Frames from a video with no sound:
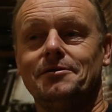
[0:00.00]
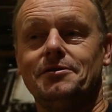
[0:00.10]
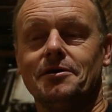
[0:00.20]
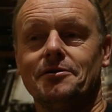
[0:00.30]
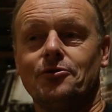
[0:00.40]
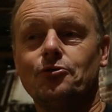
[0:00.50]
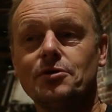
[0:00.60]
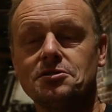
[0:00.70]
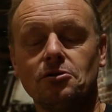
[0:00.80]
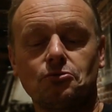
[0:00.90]
the
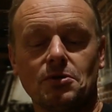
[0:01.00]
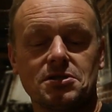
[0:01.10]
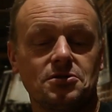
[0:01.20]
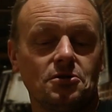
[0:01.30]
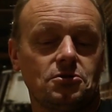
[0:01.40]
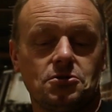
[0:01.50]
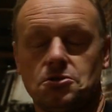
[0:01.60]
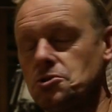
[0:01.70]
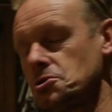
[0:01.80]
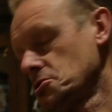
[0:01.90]
result was not
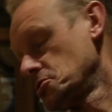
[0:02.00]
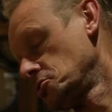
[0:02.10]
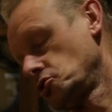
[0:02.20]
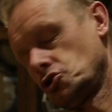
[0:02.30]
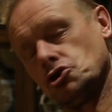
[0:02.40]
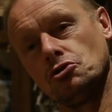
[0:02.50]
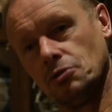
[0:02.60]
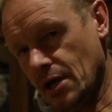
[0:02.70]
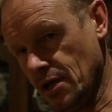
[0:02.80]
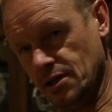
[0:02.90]
so
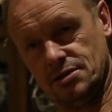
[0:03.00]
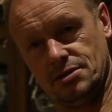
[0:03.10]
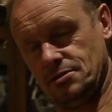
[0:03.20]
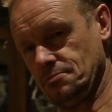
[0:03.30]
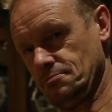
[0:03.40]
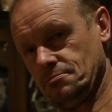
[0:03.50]
nice.